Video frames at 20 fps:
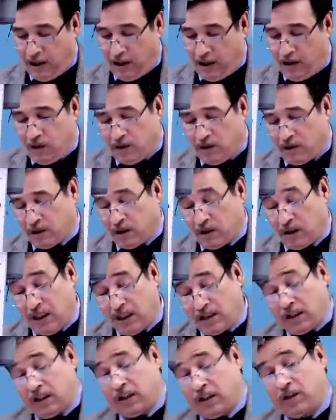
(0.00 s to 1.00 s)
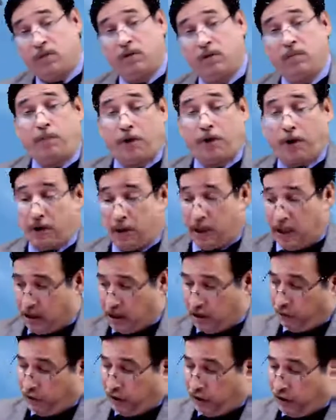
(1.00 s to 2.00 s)
So these are the two broad
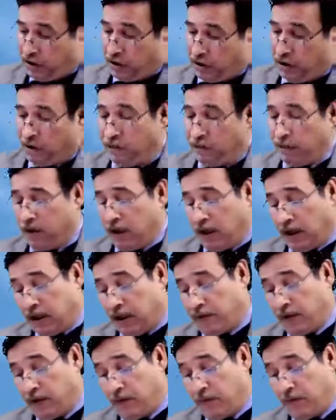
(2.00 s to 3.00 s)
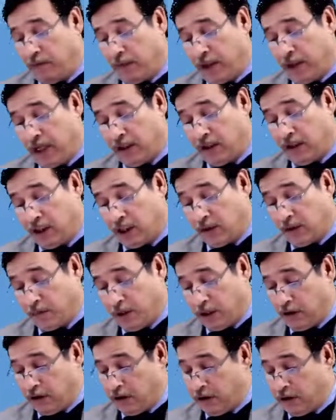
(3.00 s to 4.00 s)
classifications given by this
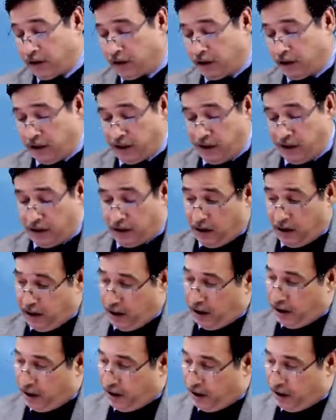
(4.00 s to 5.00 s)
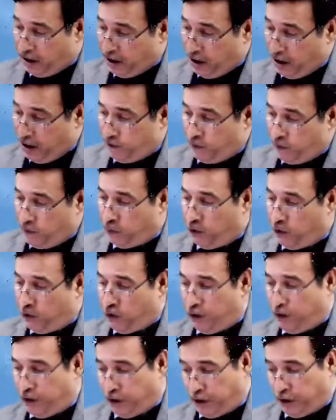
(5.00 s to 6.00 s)
particular standard. And now we move
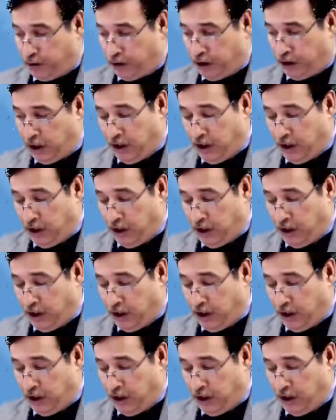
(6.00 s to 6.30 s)
over to the